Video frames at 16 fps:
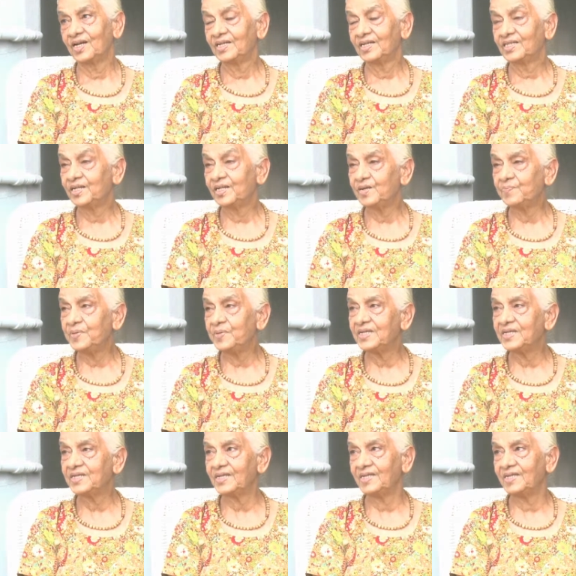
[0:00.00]
She
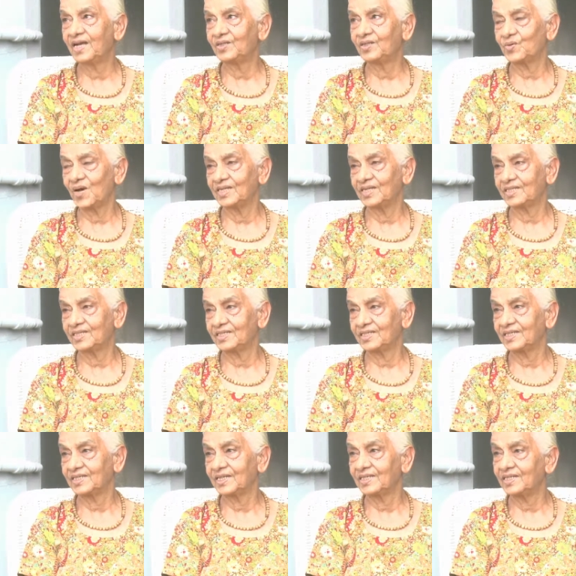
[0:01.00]
repeated that twice. She
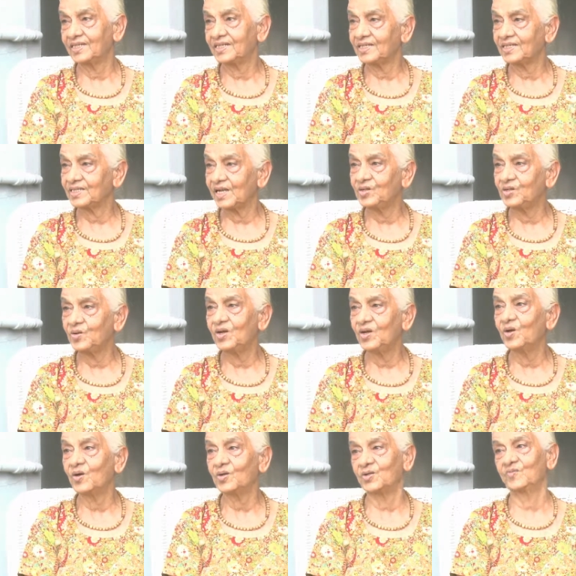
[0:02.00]
said, it has done you a
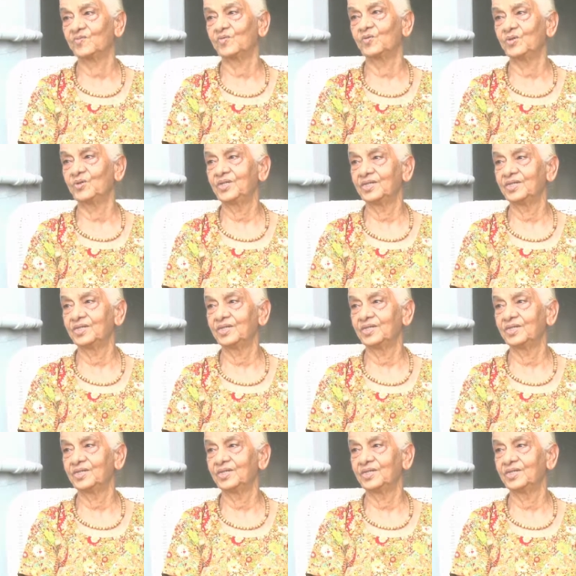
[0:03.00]
lot of good.